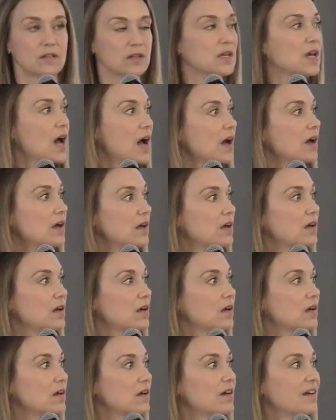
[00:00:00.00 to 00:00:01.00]
Yeah.
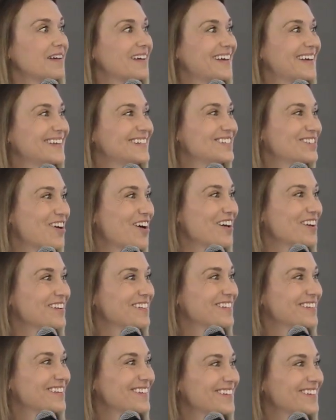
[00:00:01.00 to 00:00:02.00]
John?